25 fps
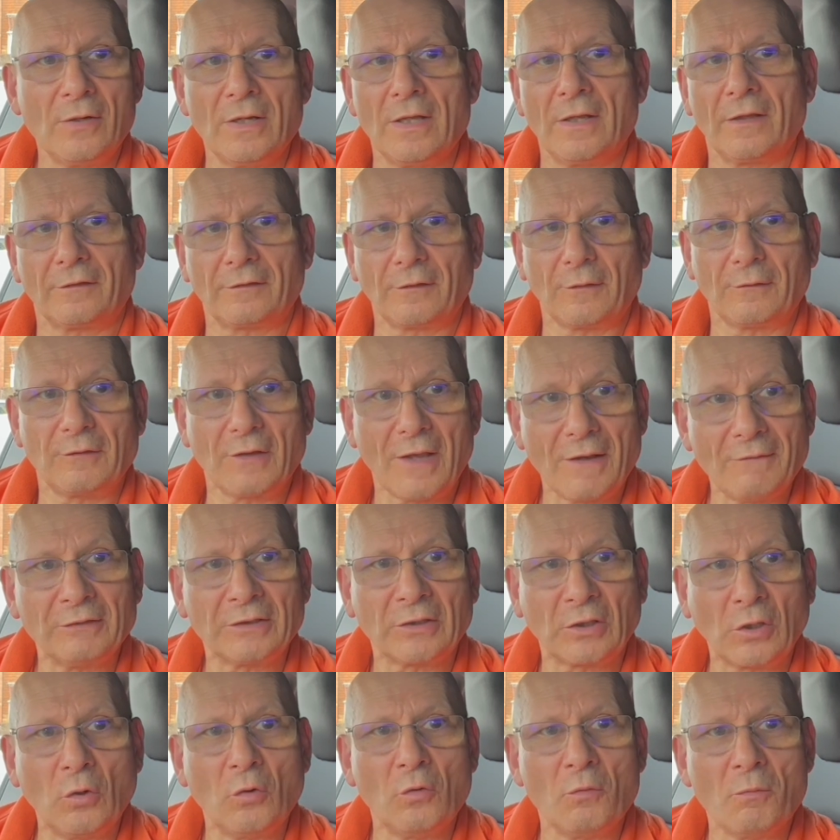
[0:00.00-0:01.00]
so if you haven't
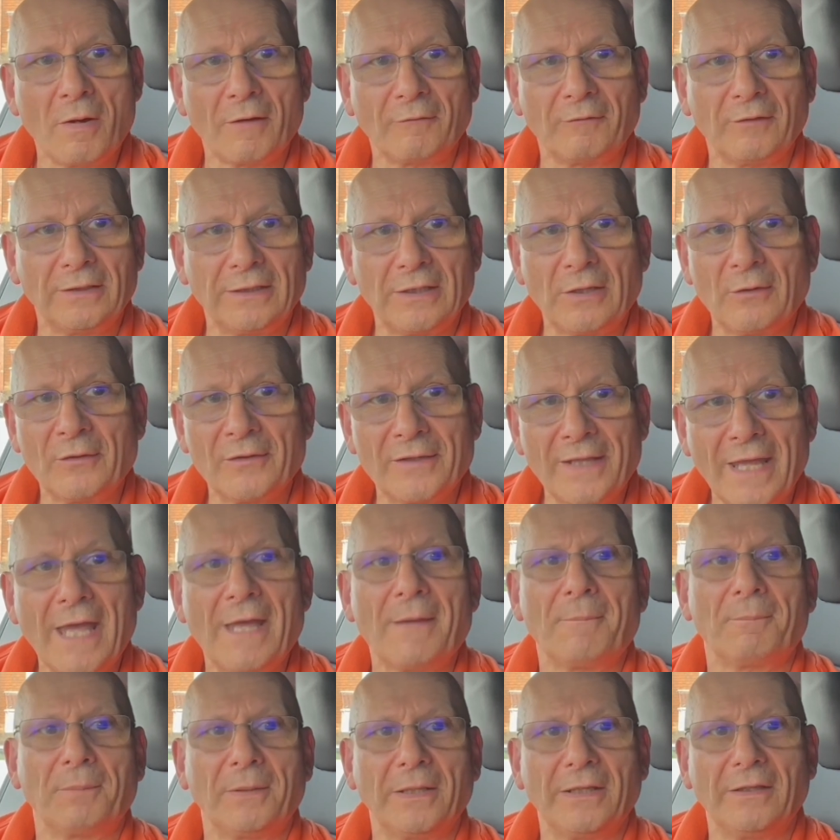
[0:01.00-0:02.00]
caught my video on that,
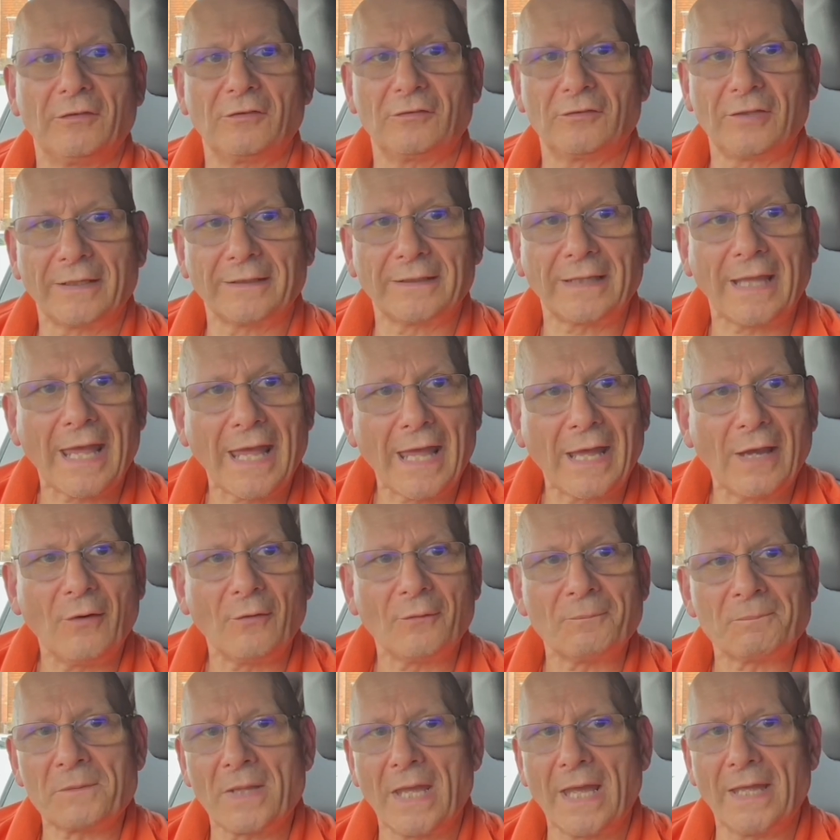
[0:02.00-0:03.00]
please check that out,
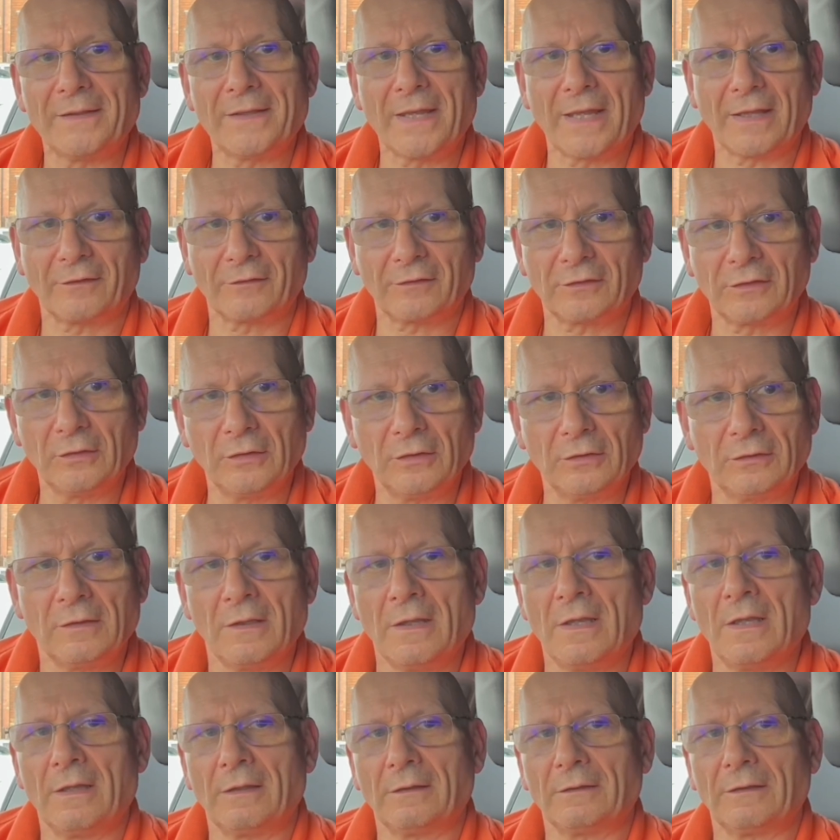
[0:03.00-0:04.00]
and that's good.
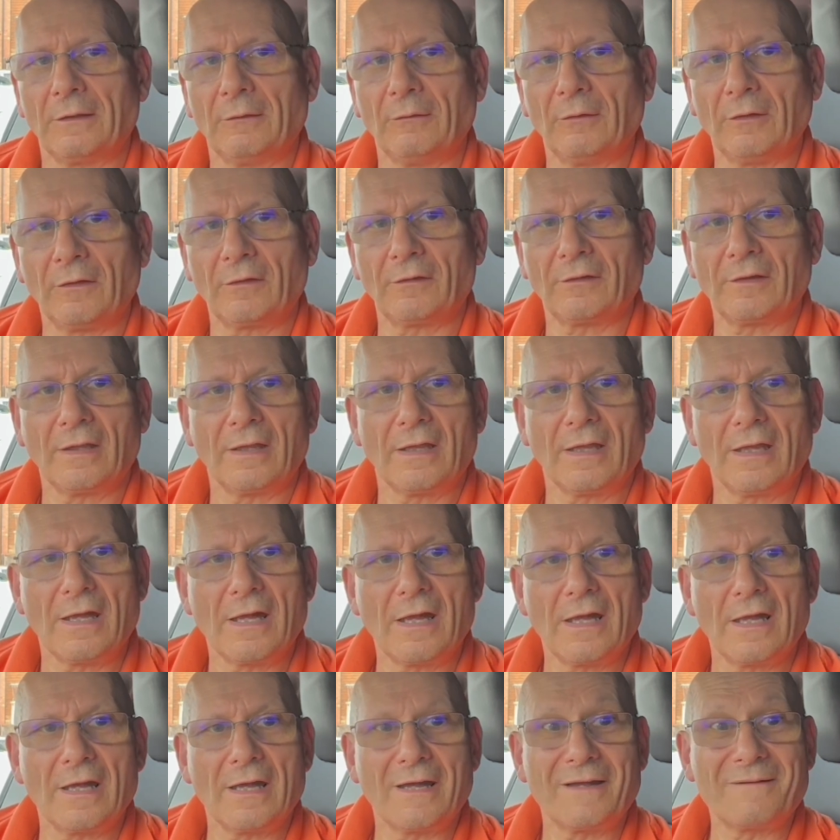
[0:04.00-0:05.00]
There is
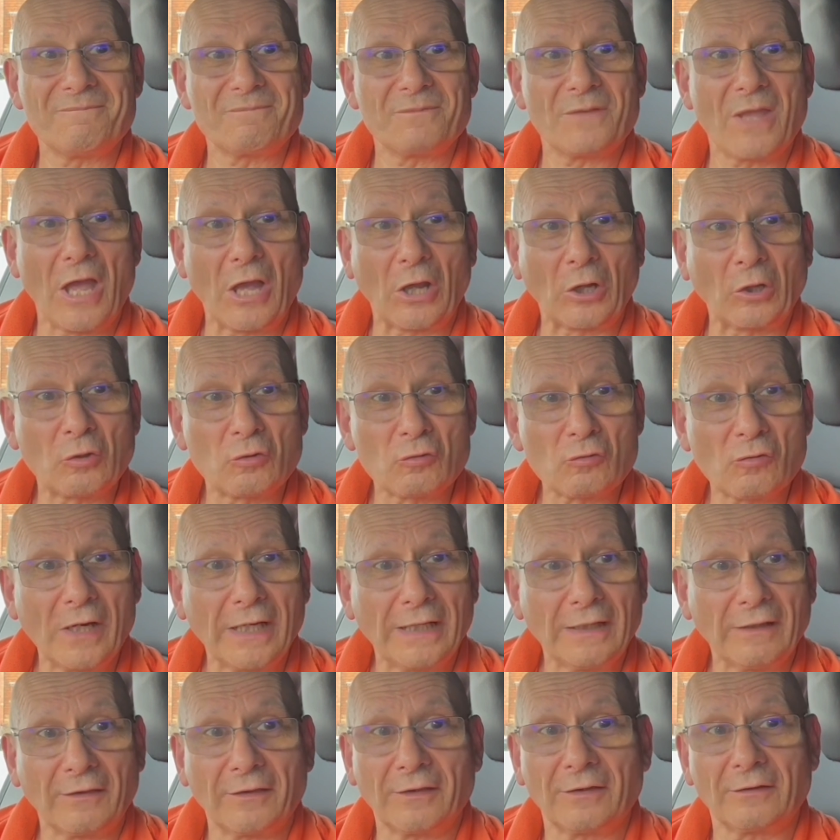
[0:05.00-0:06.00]
a
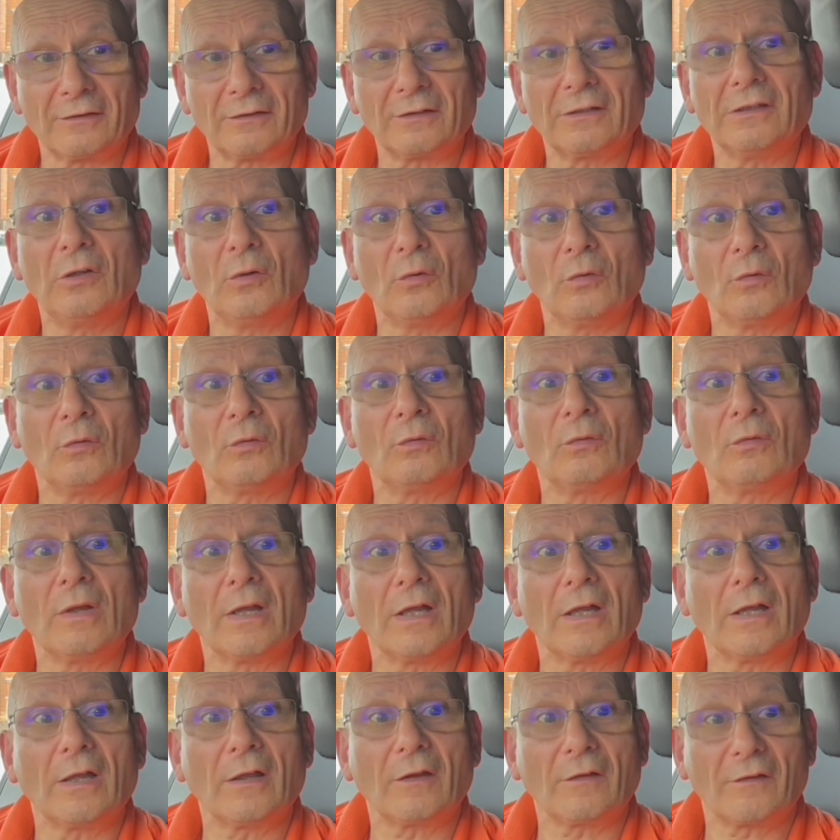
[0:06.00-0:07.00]
great little
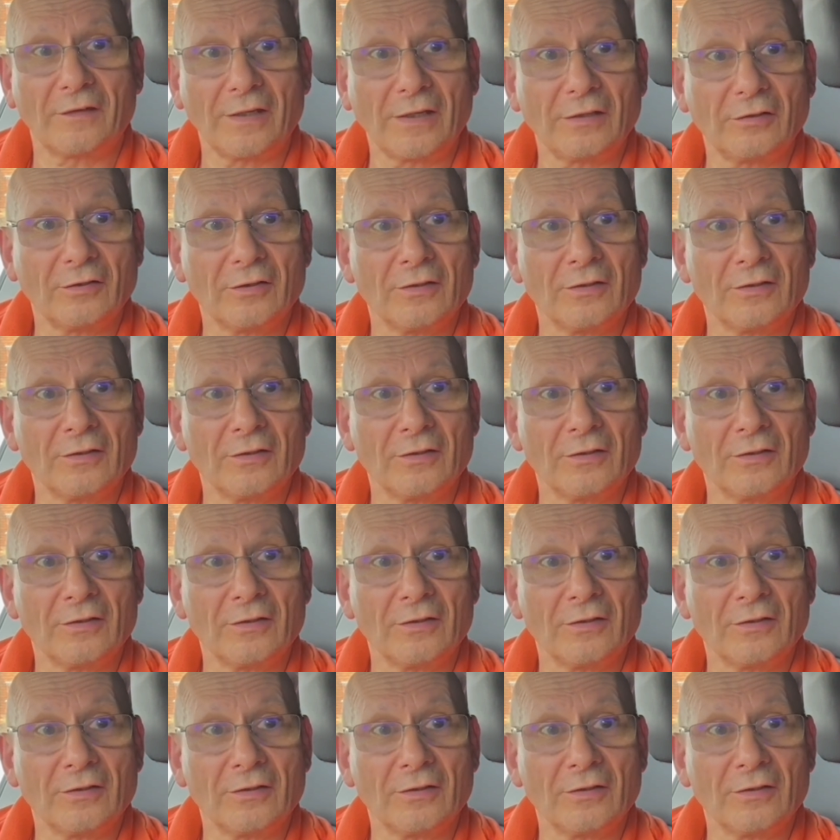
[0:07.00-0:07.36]
session